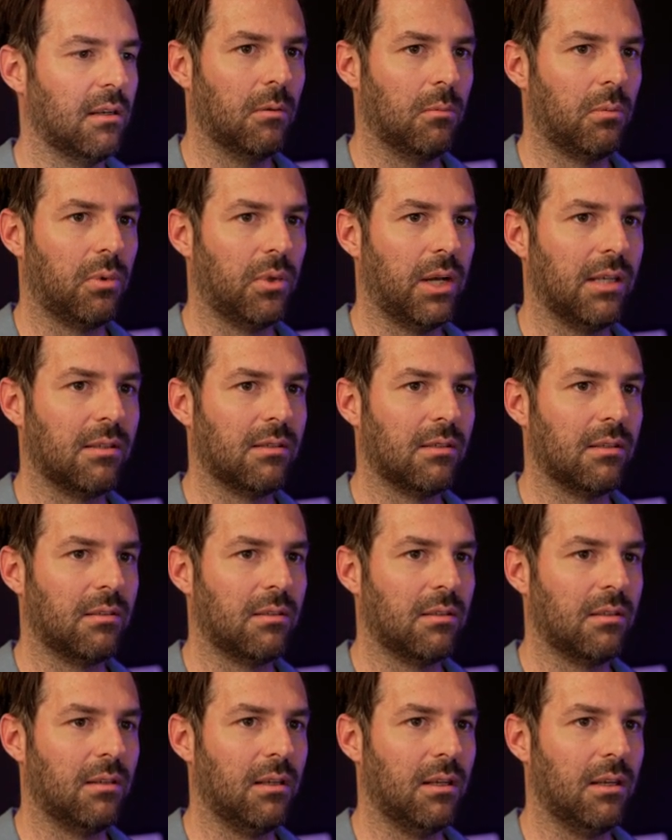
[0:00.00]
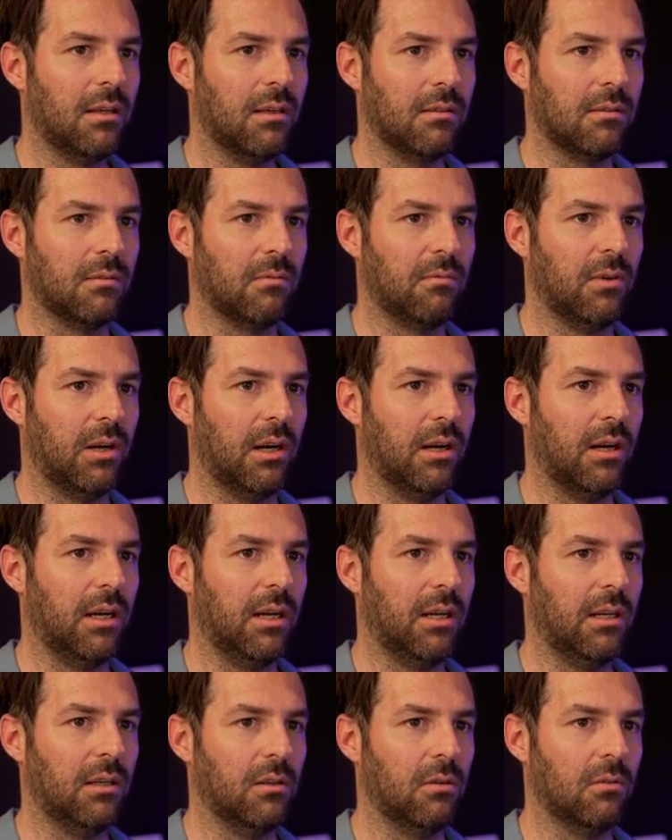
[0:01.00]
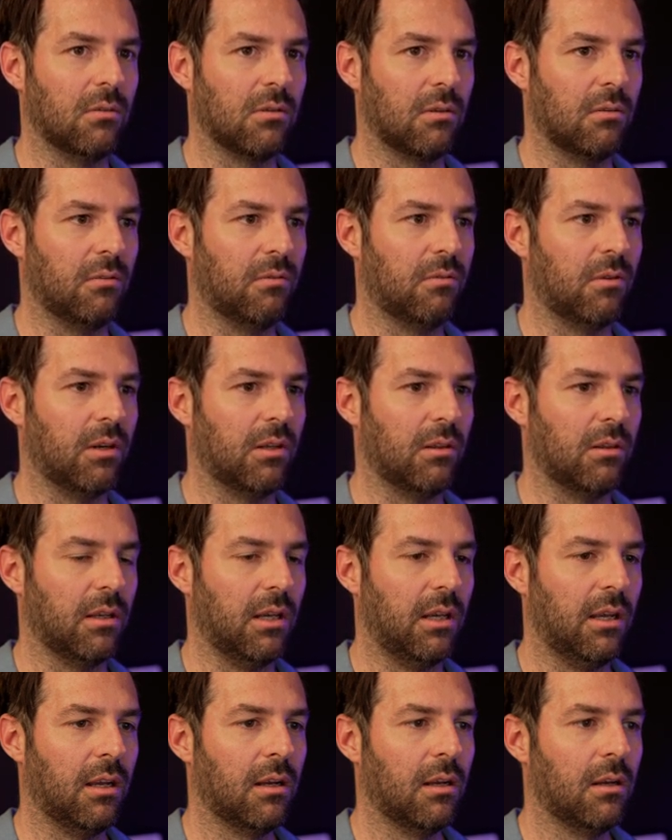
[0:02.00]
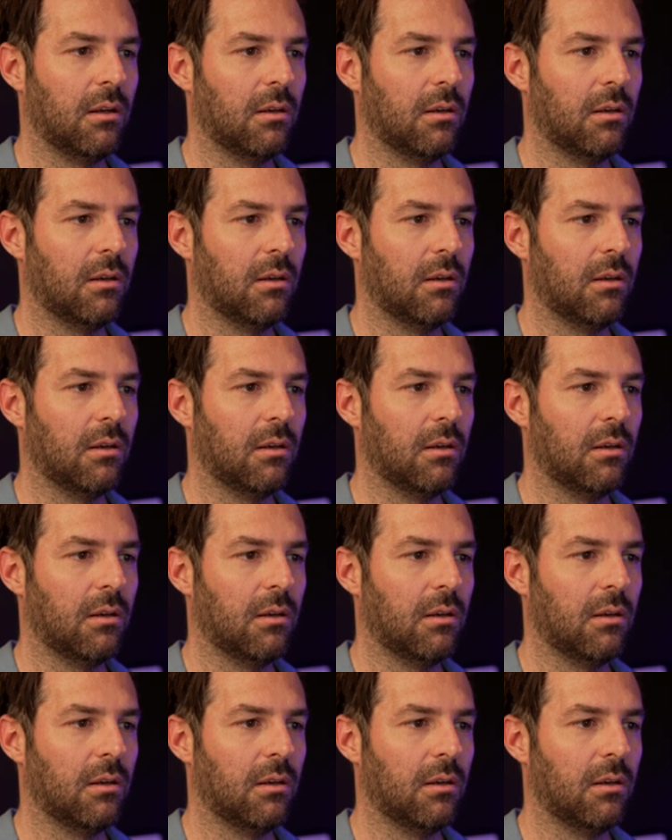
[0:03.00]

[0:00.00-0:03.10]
And plasticity is very user friendly.